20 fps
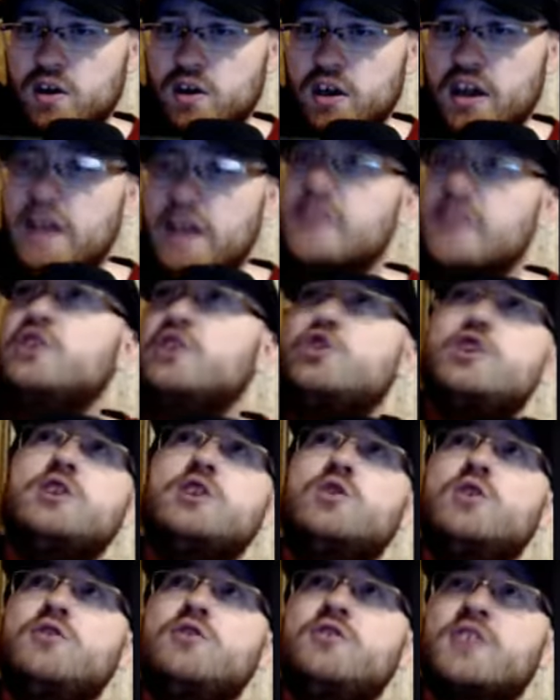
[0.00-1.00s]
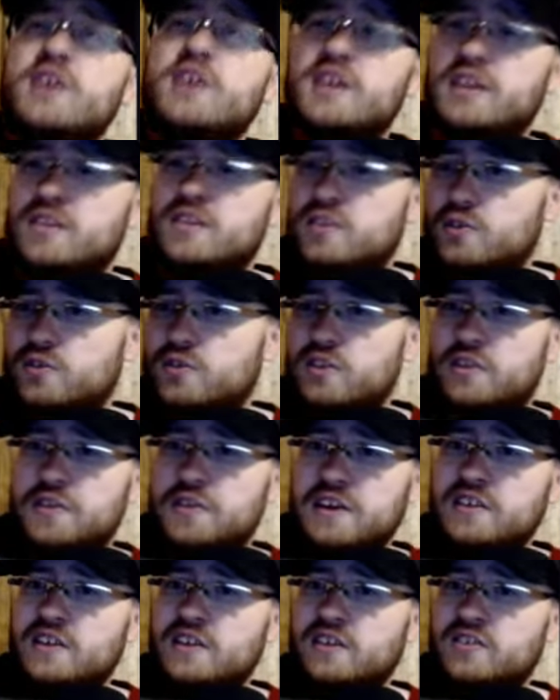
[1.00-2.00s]
and then she looks in, and there's a thing
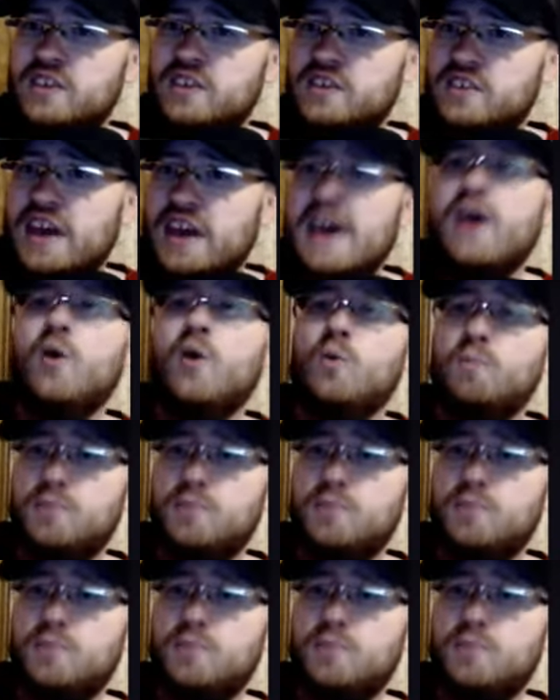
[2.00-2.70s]
that says help